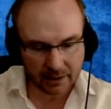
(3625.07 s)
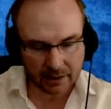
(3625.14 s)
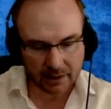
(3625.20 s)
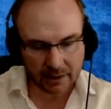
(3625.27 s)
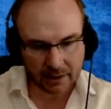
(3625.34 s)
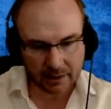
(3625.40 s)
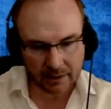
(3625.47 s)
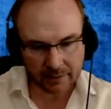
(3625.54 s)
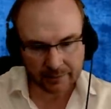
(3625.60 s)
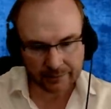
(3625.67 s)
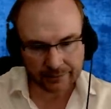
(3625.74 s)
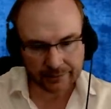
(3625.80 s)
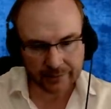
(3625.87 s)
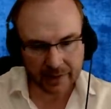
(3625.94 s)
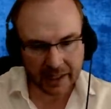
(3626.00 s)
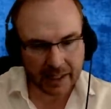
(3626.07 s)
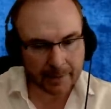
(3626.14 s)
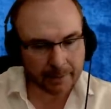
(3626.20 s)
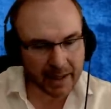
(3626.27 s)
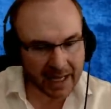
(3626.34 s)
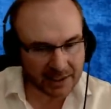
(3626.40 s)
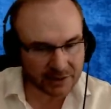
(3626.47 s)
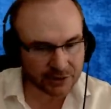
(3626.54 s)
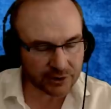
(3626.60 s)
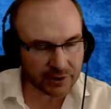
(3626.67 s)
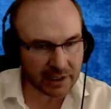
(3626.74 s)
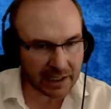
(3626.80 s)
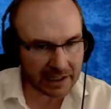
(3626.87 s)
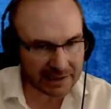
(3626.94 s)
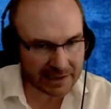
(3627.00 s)
Um, he
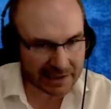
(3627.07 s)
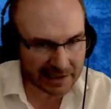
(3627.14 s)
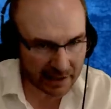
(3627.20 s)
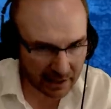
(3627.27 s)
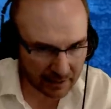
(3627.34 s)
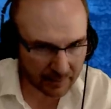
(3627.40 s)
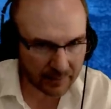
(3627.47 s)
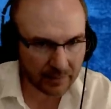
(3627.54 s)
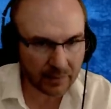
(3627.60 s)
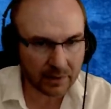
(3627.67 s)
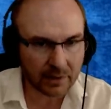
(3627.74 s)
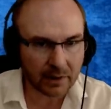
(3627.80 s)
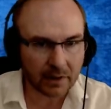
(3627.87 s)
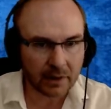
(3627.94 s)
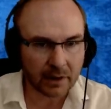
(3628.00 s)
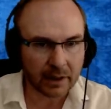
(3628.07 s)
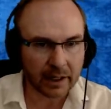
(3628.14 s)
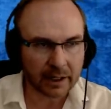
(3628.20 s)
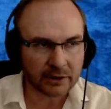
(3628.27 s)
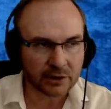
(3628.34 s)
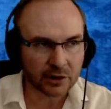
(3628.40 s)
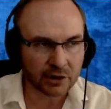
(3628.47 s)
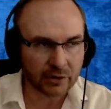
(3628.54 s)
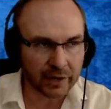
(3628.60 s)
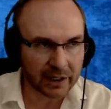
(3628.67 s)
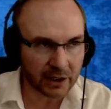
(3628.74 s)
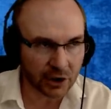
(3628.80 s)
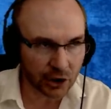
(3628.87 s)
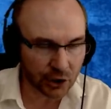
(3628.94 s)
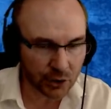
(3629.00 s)
bastardizes them and to create a
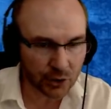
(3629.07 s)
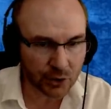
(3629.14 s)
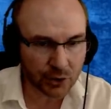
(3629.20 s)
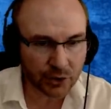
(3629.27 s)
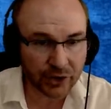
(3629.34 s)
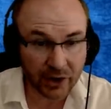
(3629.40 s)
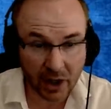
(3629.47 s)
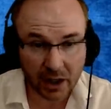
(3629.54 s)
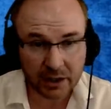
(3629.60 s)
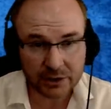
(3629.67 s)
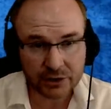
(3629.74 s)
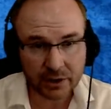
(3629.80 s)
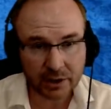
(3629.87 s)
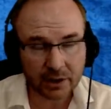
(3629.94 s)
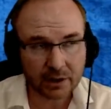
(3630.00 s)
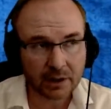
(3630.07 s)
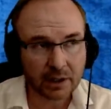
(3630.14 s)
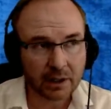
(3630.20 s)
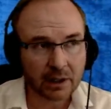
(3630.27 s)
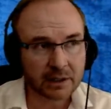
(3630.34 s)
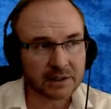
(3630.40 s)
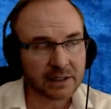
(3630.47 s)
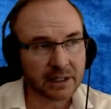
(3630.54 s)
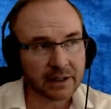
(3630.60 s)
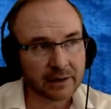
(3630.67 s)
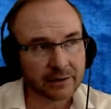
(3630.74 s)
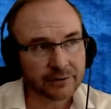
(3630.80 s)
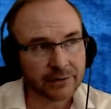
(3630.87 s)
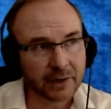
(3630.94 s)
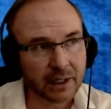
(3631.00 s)
new theology. Instead
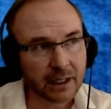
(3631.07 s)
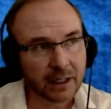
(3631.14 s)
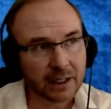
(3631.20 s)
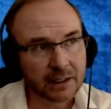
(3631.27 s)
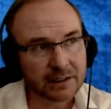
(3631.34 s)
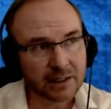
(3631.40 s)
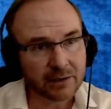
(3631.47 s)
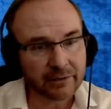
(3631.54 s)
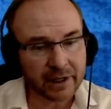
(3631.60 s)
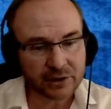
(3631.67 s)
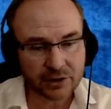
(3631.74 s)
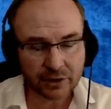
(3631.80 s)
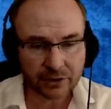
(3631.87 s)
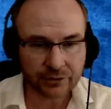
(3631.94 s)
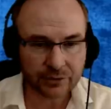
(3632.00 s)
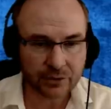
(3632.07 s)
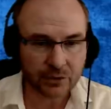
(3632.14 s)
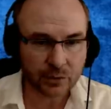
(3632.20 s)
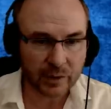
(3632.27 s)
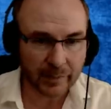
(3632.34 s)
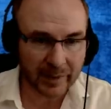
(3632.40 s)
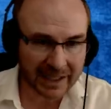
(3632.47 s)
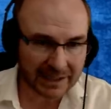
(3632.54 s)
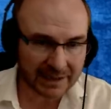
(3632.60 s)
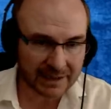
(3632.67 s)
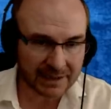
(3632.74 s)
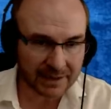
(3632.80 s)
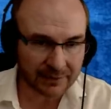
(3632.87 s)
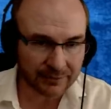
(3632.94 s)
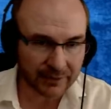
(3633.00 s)
of salvation through repentance
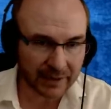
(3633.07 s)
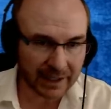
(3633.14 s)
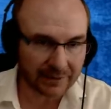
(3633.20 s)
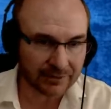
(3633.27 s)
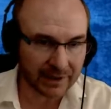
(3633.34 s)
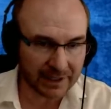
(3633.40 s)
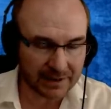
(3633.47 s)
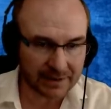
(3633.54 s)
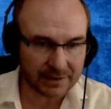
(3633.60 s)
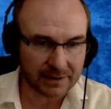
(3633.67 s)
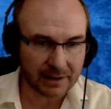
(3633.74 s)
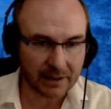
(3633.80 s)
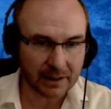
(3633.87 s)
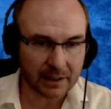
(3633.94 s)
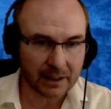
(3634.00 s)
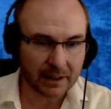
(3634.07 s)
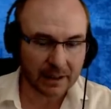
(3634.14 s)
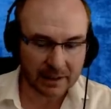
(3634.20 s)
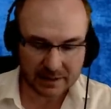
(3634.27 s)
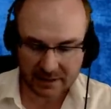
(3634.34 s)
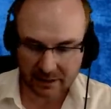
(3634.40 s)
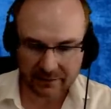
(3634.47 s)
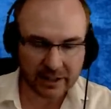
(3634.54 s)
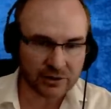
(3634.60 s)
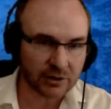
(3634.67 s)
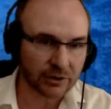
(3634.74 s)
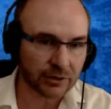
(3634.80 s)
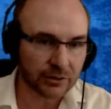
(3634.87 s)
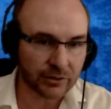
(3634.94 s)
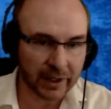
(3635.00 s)
and forgiveness, it's salvation
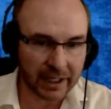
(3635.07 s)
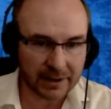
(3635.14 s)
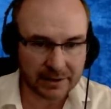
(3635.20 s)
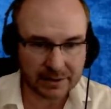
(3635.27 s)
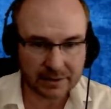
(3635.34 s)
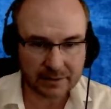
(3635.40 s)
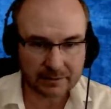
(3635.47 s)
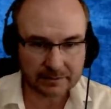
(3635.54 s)
through grace.